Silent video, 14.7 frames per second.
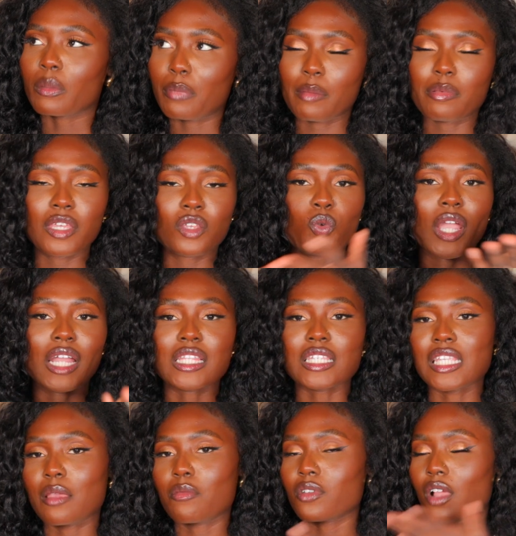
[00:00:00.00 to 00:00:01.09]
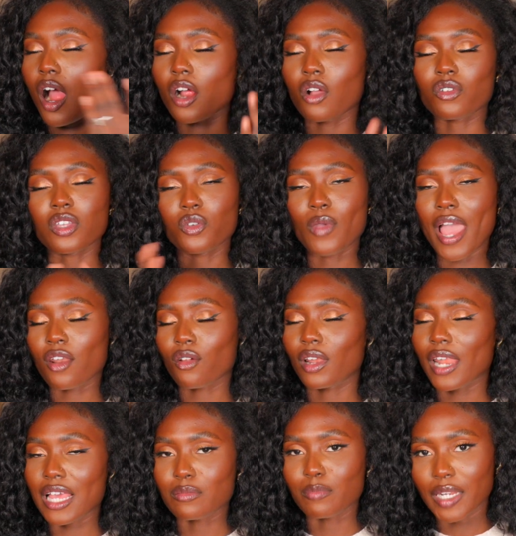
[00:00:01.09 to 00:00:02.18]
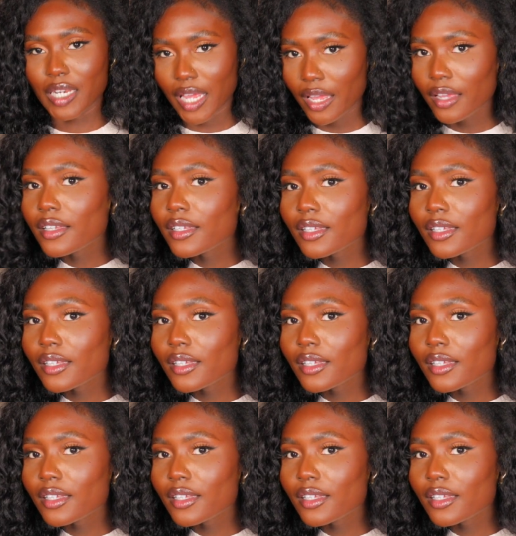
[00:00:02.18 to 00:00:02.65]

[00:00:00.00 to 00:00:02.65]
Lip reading: baby, you got the same cargos like you had on last Monday.